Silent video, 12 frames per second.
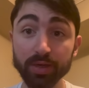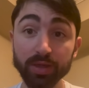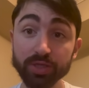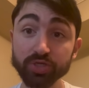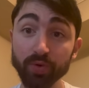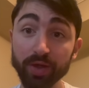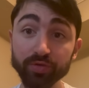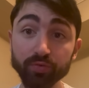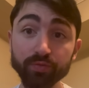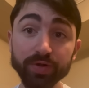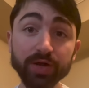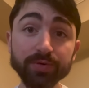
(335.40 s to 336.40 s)
this rather
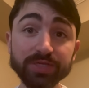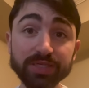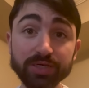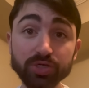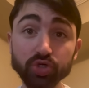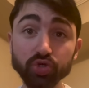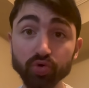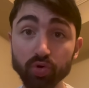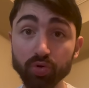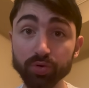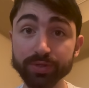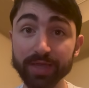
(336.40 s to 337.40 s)
rigorously
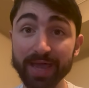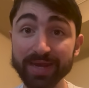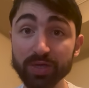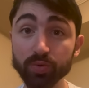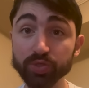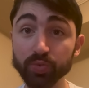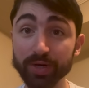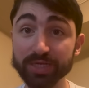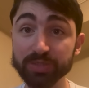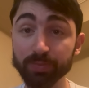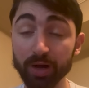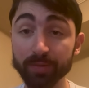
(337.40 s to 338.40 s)
controlled n equals 1
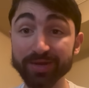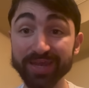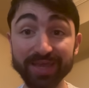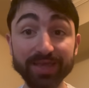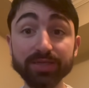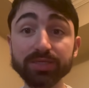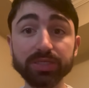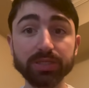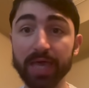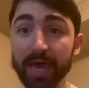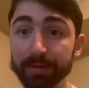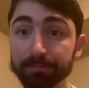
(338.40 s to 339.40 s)
experiment is
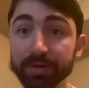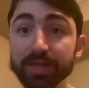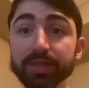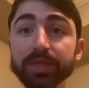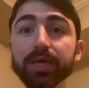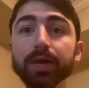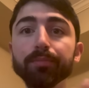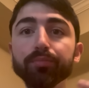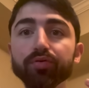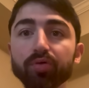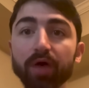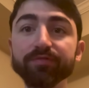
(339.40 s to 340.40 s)
admittedly
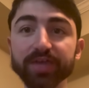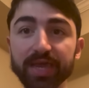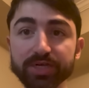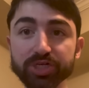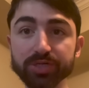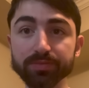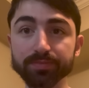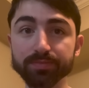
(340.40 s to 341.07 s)
provocation.